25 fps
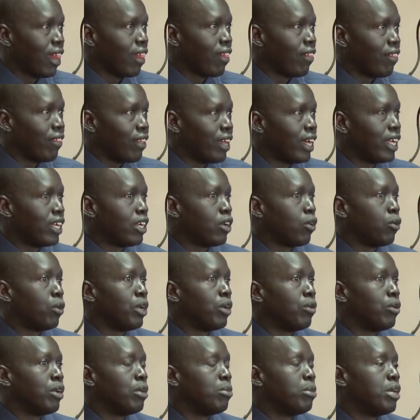then
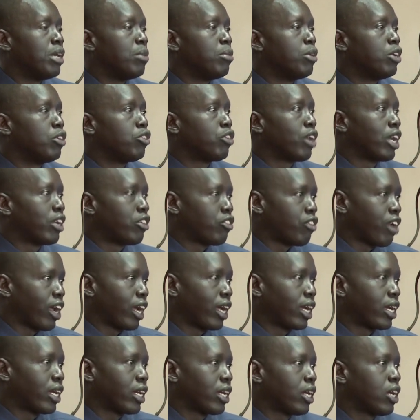we will be able to
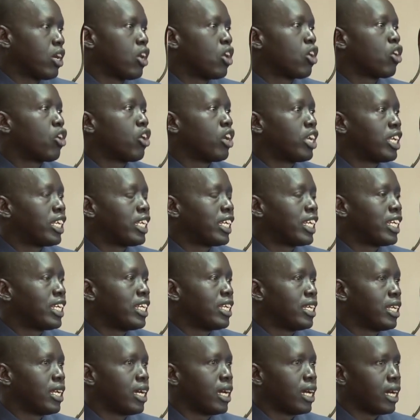attract
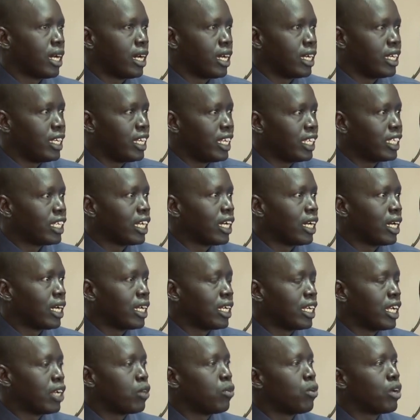content data
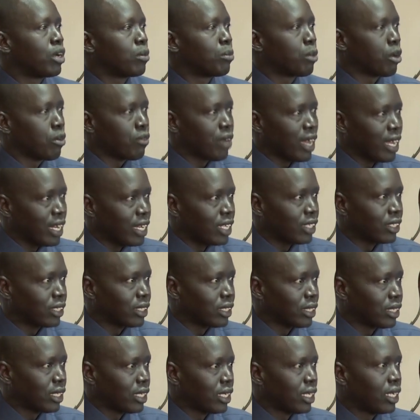network
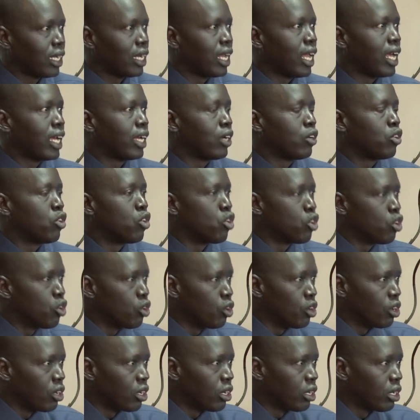providers like
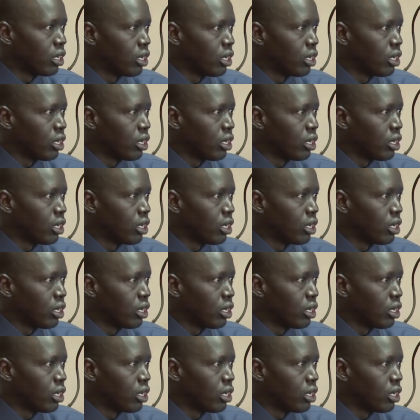Google,